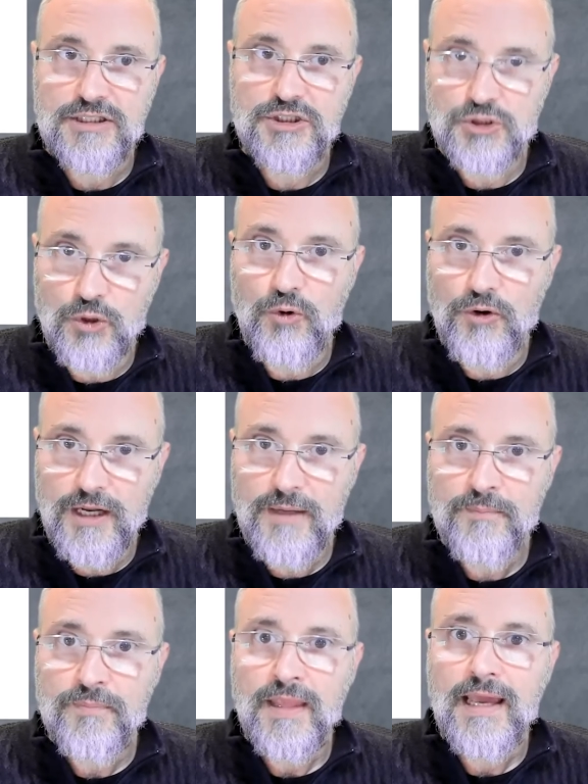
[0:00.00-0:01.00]
a story
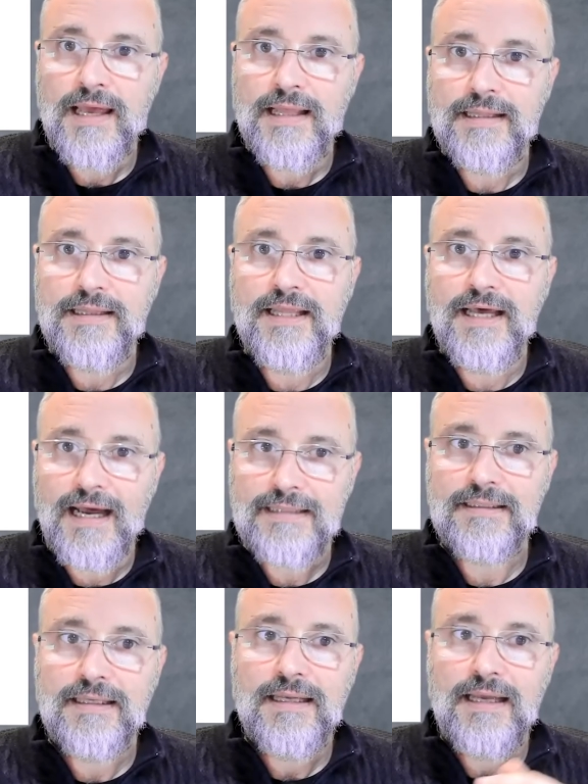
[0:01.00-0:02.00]

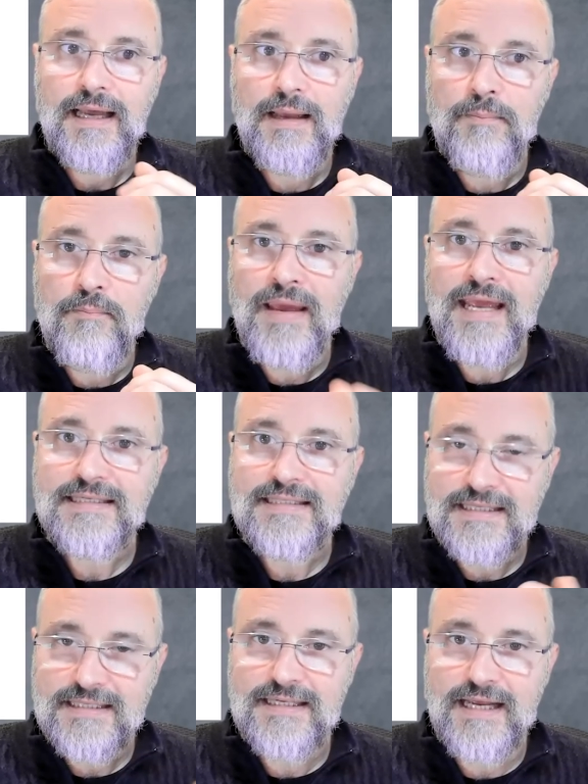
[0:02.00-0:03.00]
that uh,
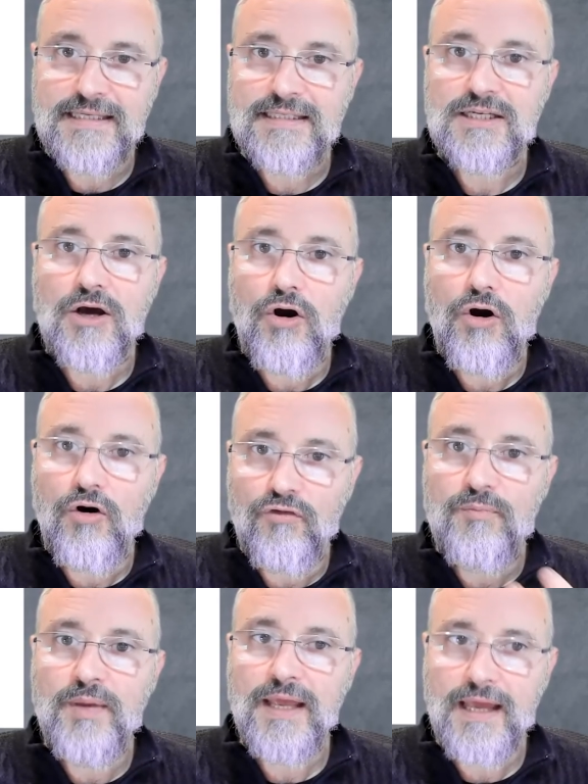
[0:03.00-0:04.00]
makes sense
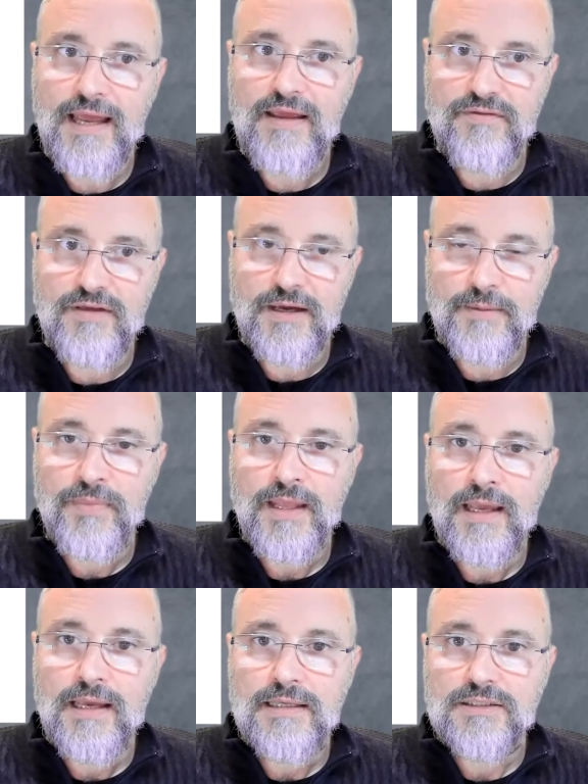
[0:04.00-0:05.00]
of behavior.
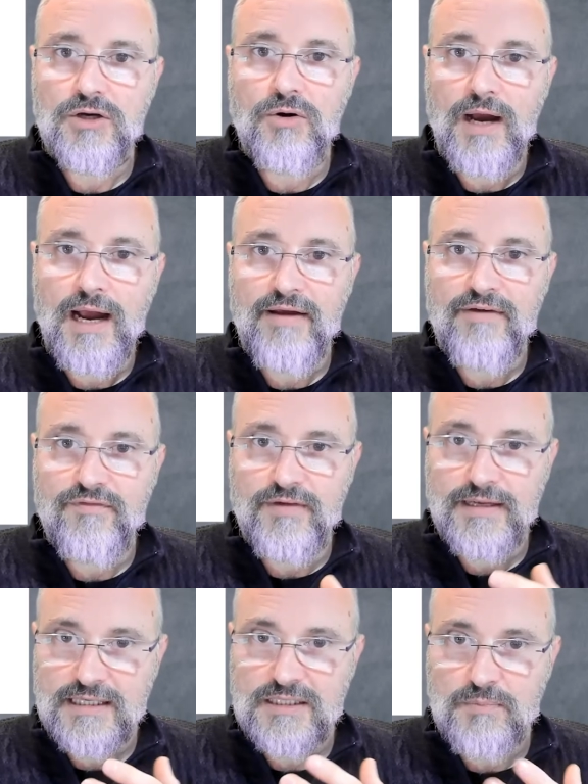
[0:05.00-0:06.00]
So I've
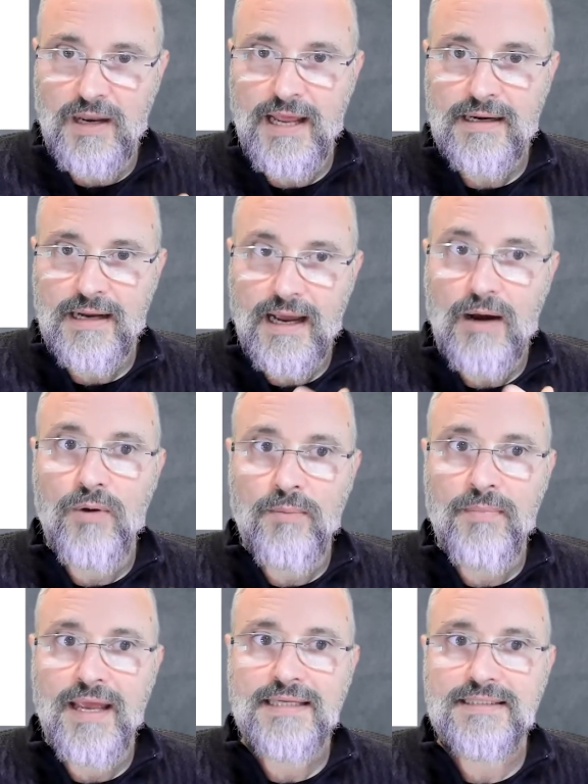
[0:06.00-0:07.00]
explained how we
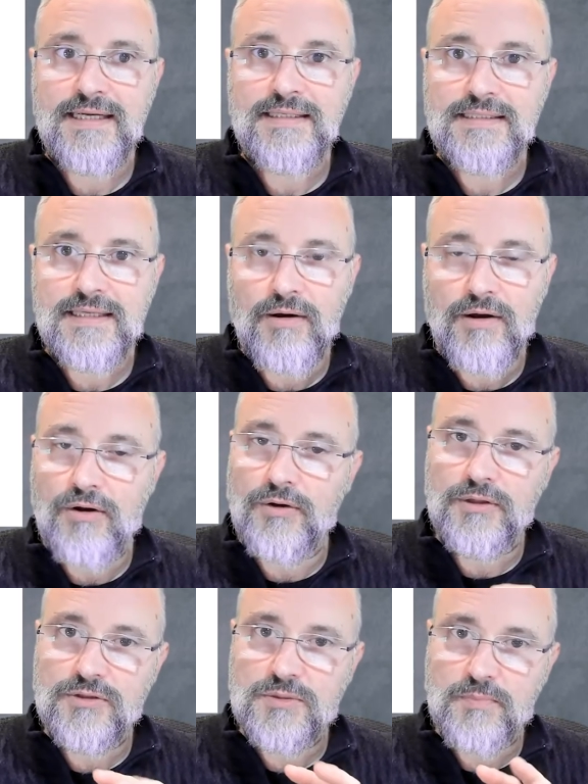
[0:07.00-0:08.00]
make sense. Now I'm
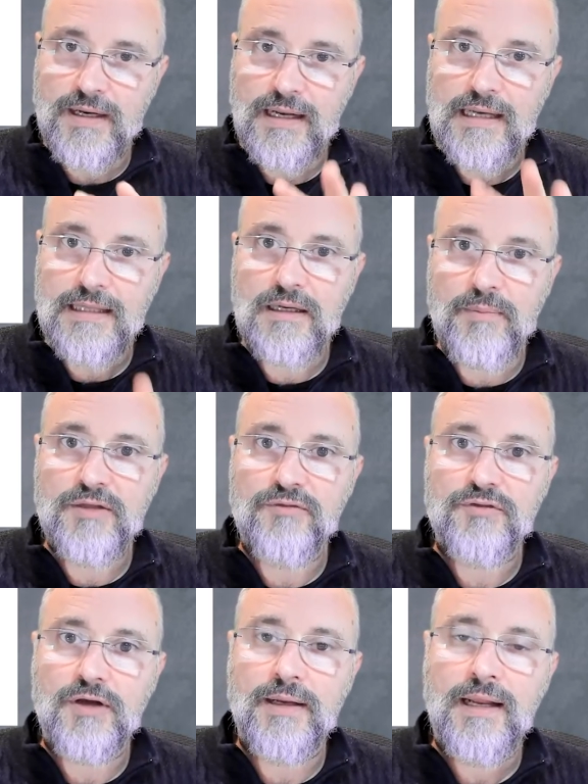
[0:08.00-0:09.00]
going to spend a little bit
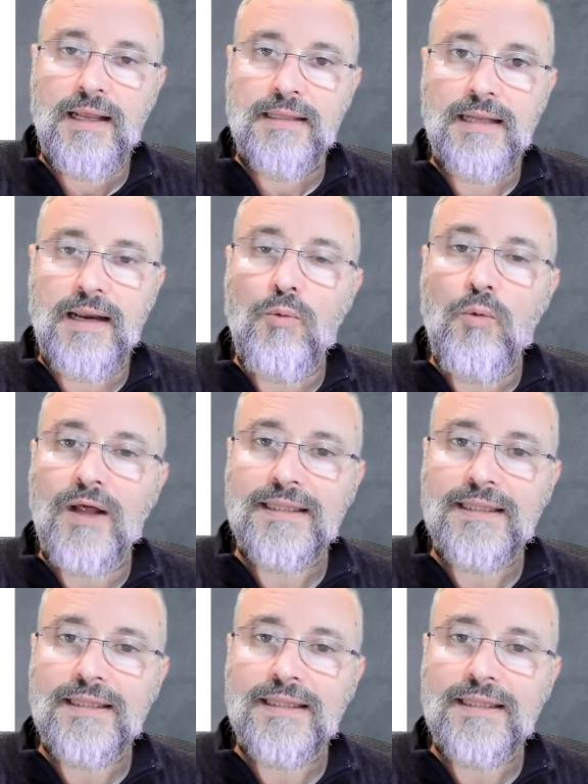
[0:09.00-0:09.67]
of time telling